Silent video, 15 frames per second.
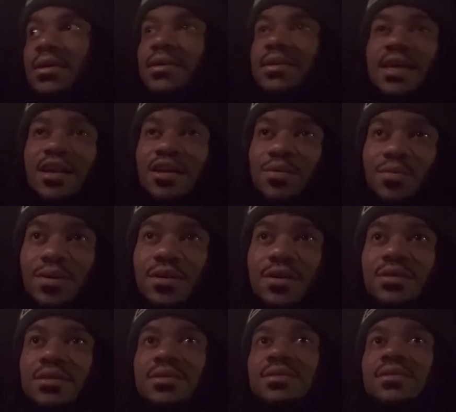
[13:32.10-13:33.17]
they don't want
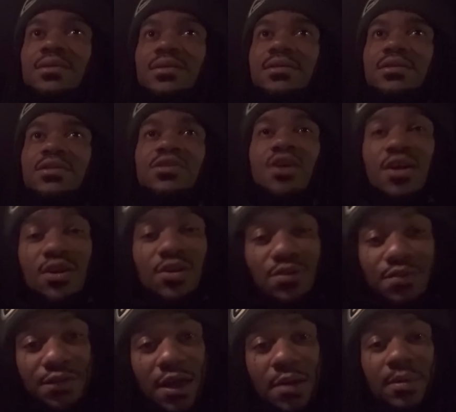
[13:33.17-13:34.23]
to start a new
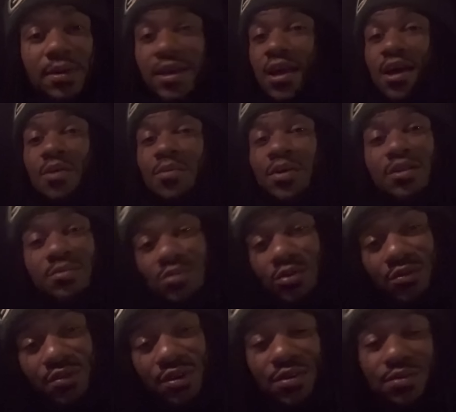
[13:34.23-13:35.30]
family. They don't want to
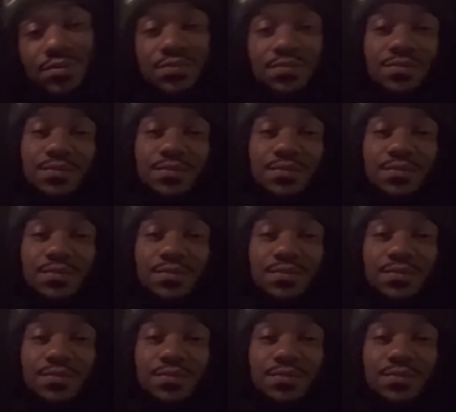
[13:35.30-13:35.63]
move on.